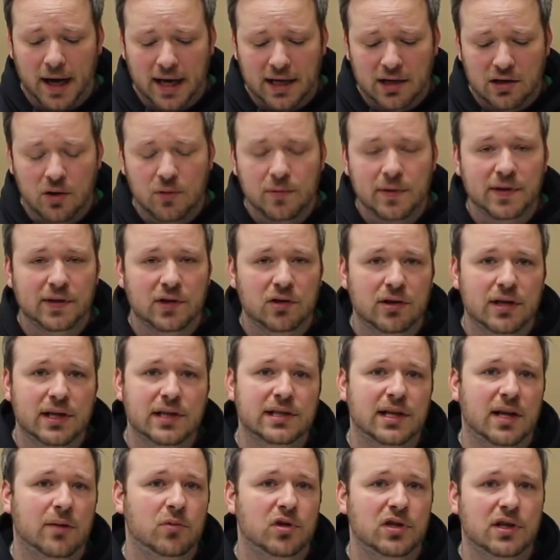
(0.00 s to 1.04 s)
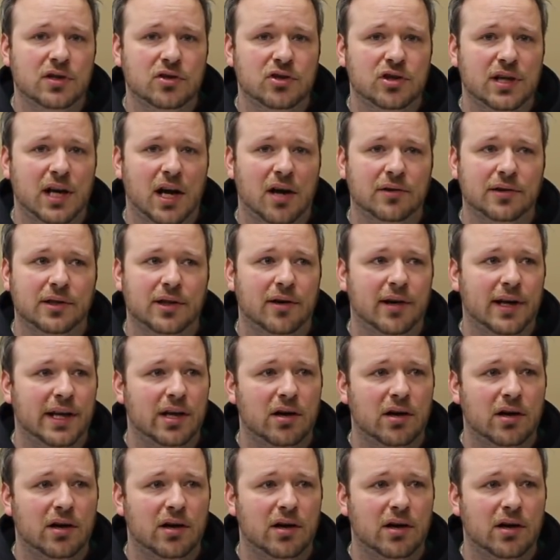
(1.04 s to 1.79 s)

I know that there is ammunition out there.